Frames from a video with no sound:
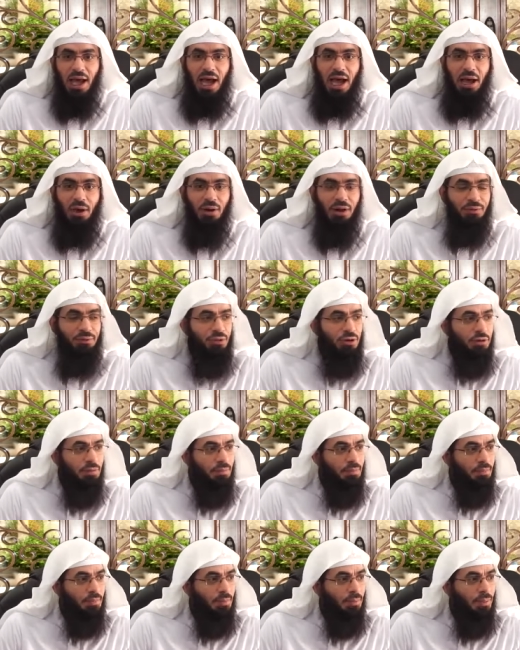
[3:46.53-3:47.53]

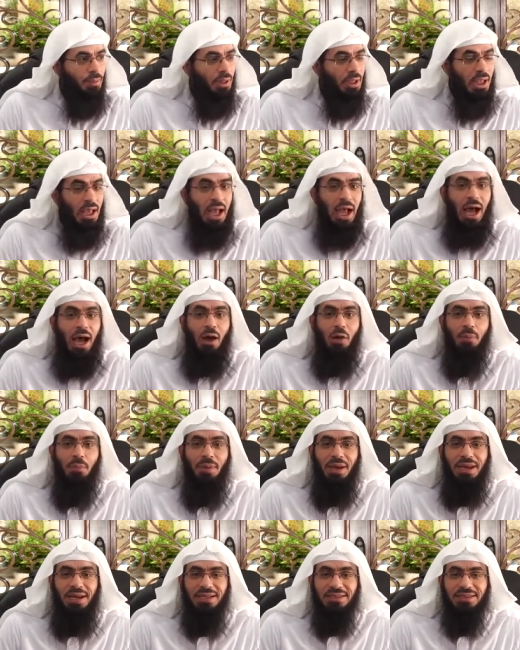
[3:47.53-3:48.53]
However, how
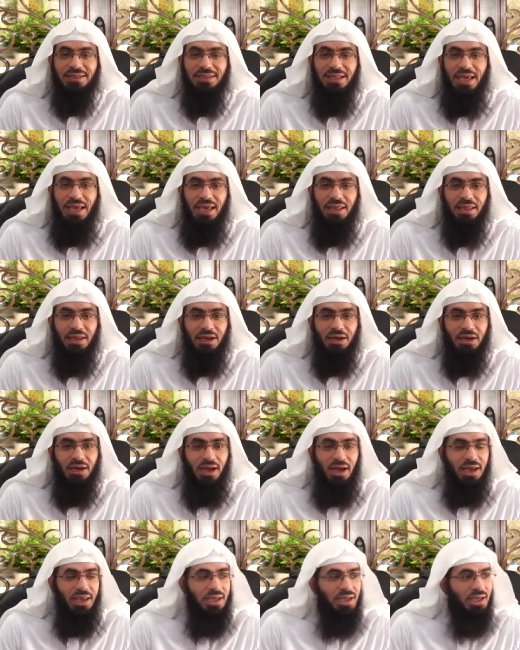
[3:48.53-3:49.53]
many say their
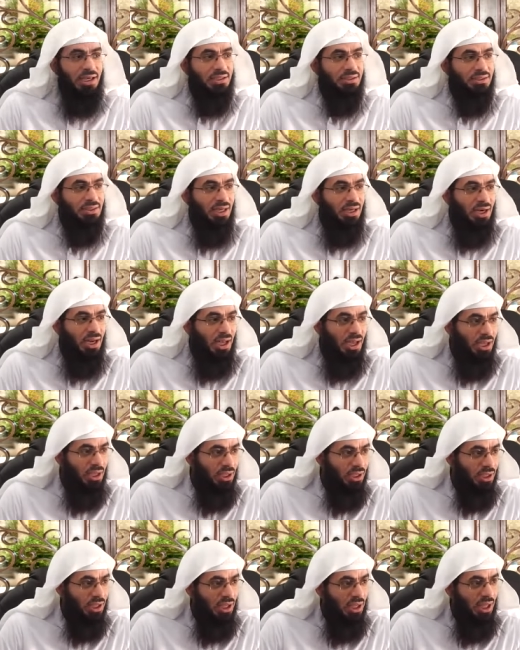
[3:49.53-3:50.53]
night is the
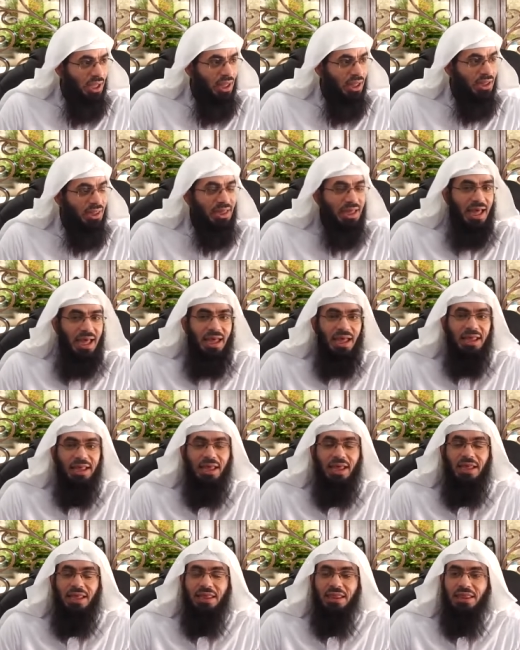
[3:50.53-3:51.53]
night
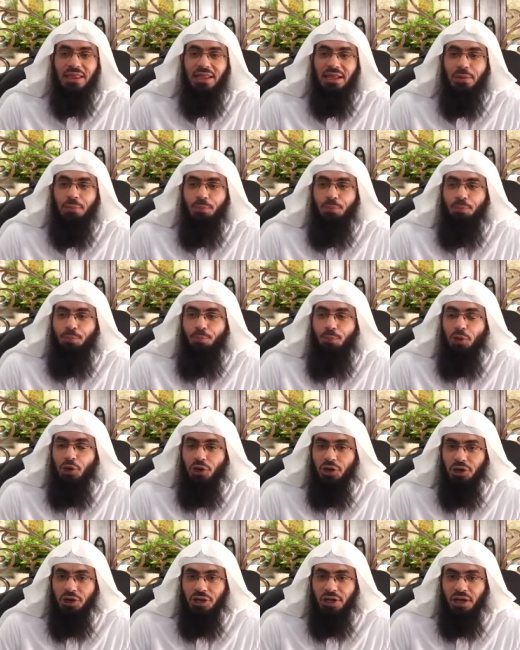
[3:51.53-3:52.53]
that the
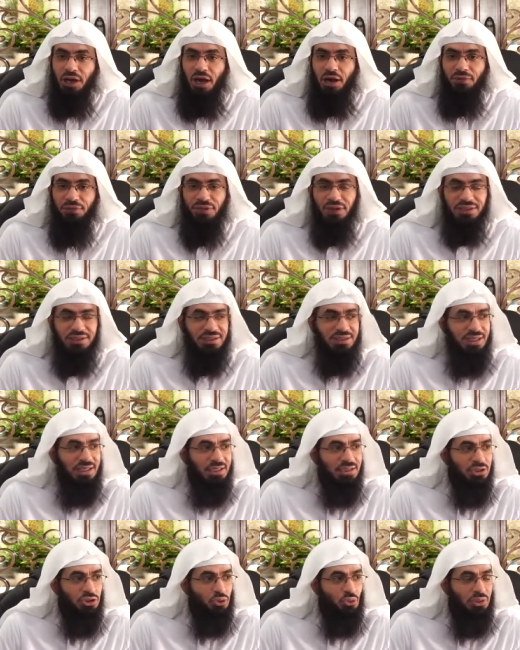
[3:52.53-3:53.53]
burden of the
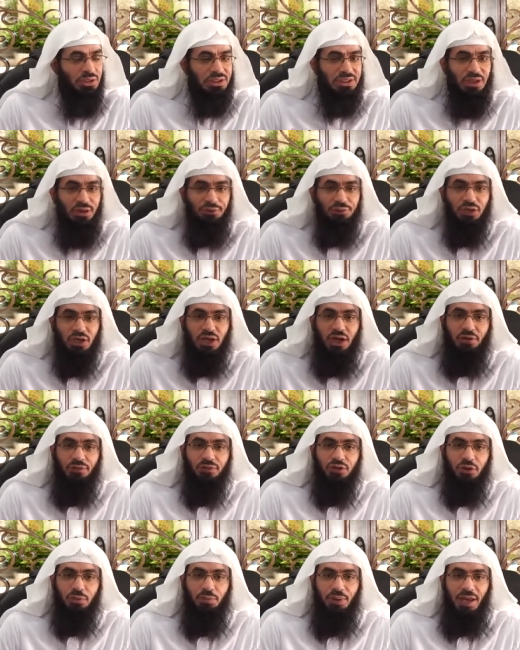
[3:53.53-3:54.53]
sins was lifted
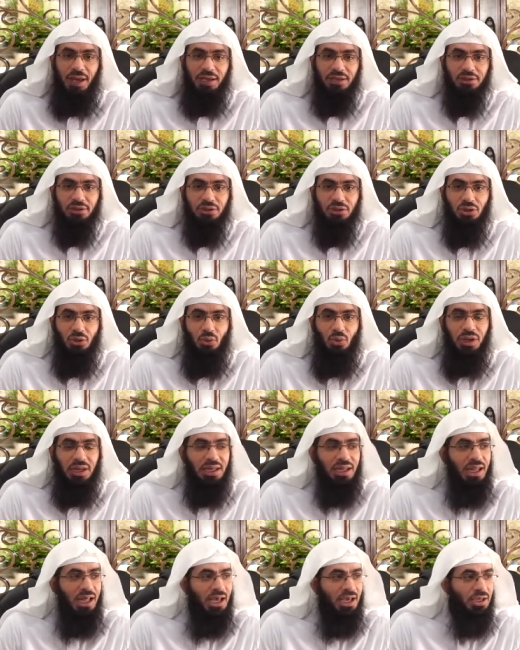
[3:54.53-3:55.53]
off their backs?
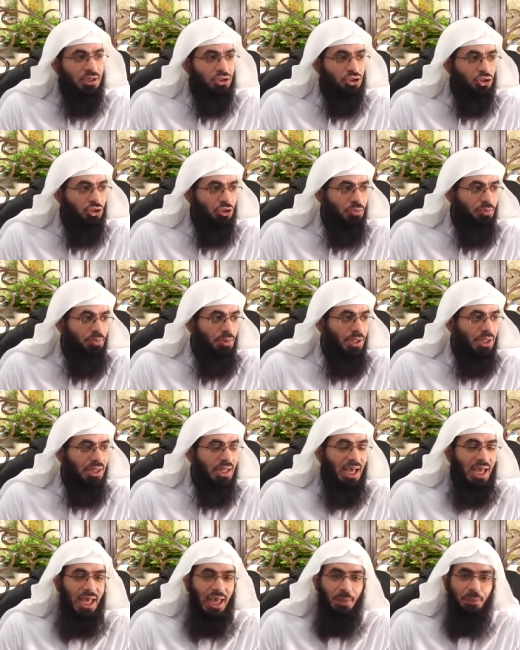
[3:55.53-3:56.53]
Wallahi, it should be
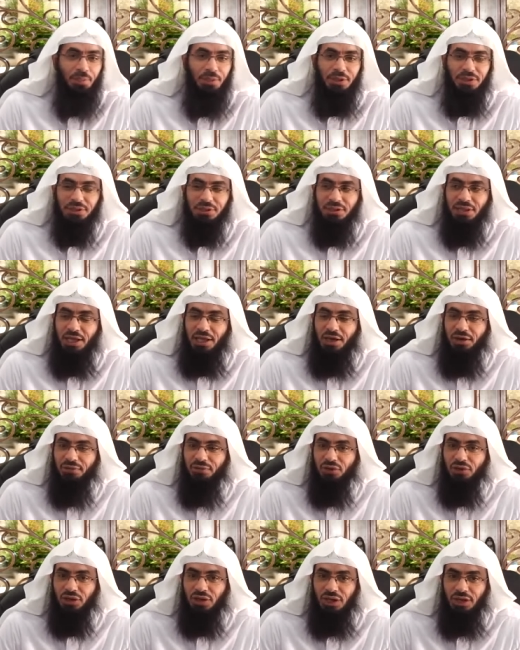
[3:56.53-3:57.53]
the happiest night
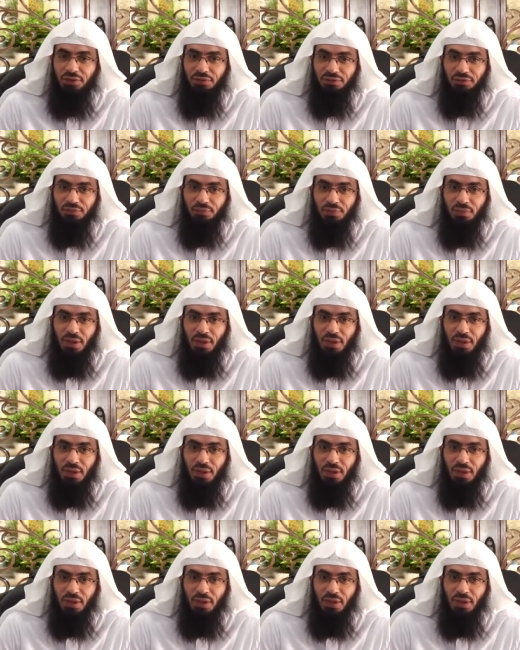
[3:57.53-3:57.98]
of your life.